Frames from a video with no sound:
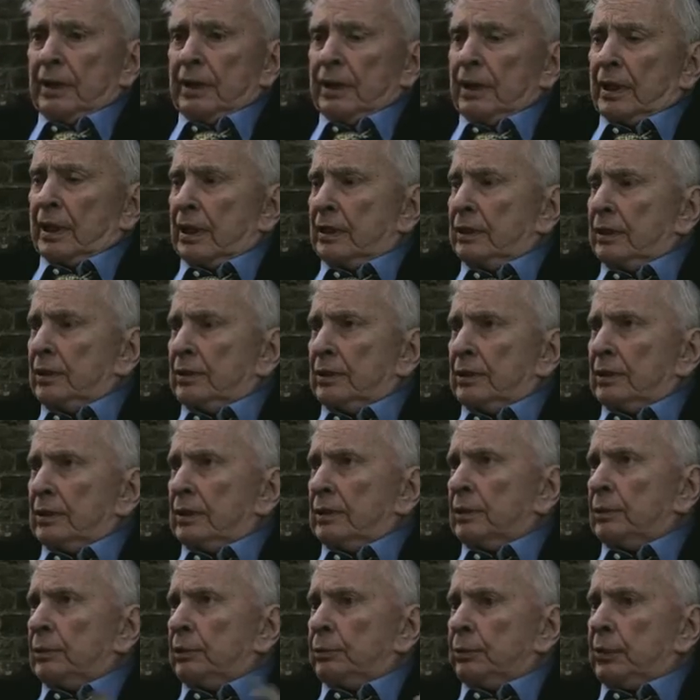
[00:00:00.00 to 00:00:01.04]
and
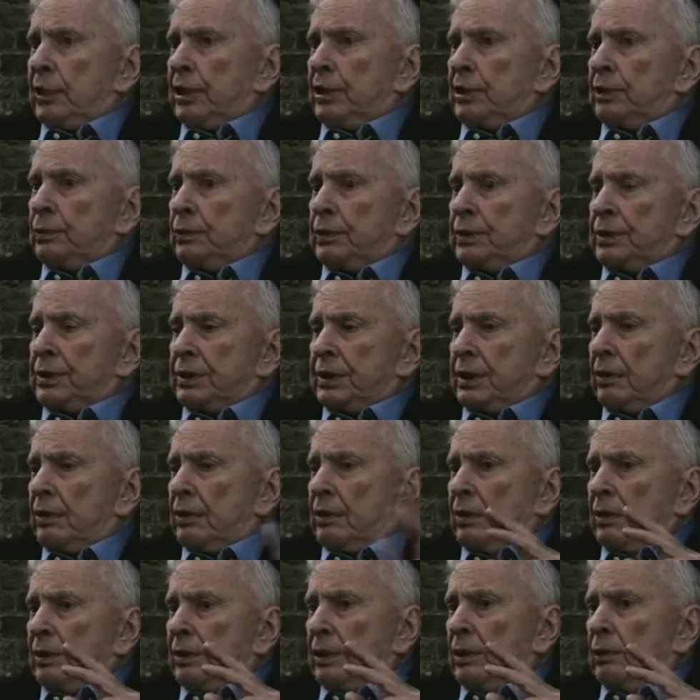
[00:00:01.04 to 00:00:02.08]
the planes were still
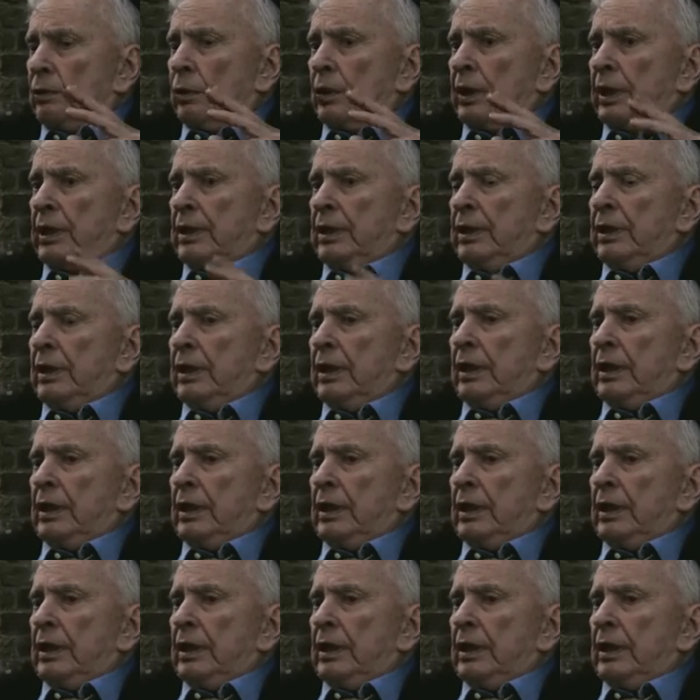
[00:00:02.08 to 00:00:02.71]
on their way